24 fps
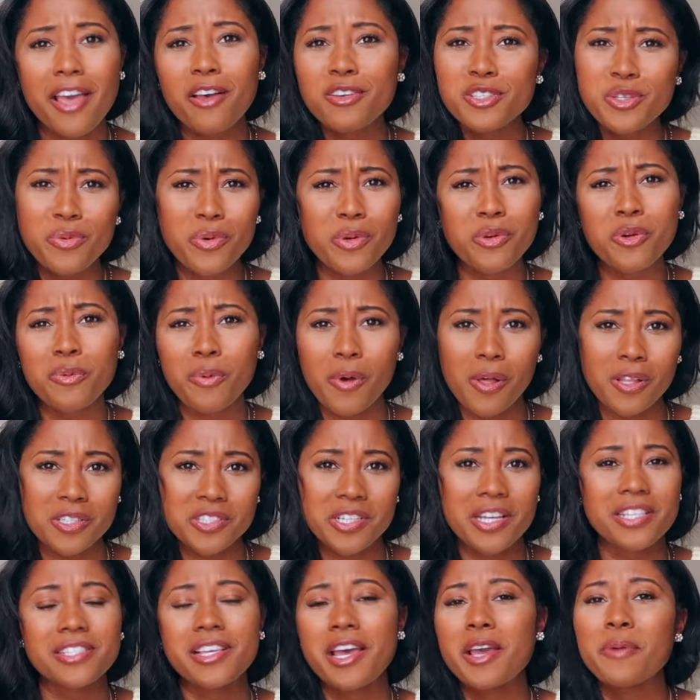I also want to
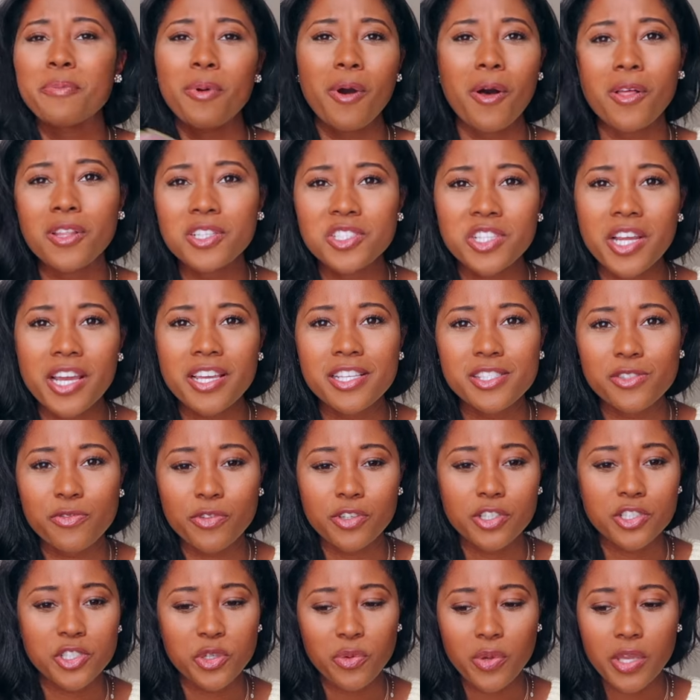apologize. I apologize
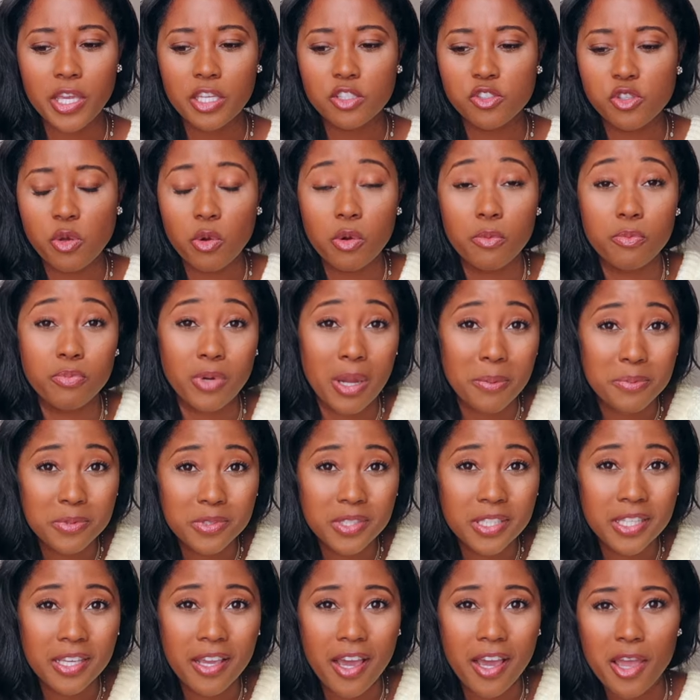for doing it so
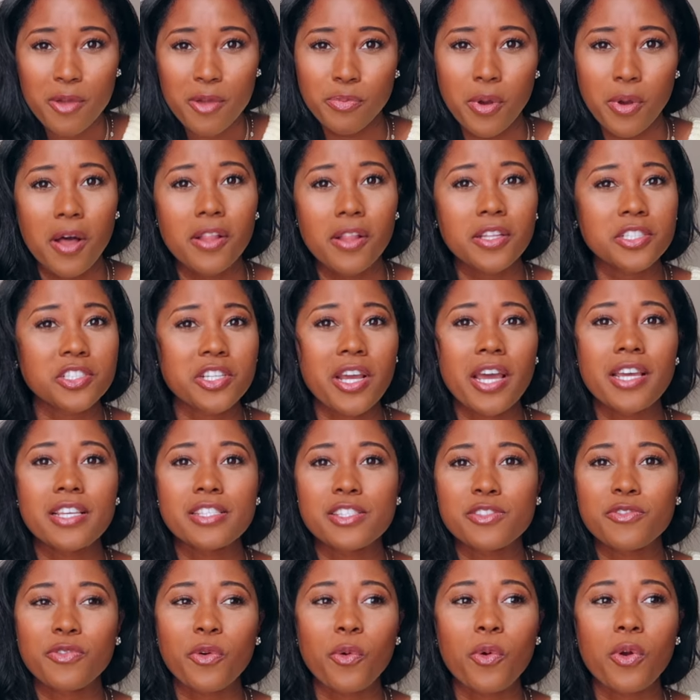abruptly. I
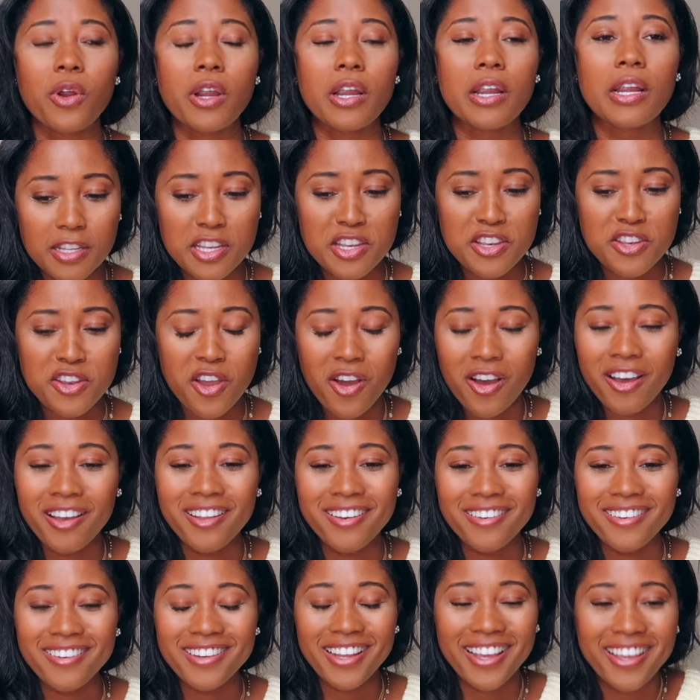apologize for not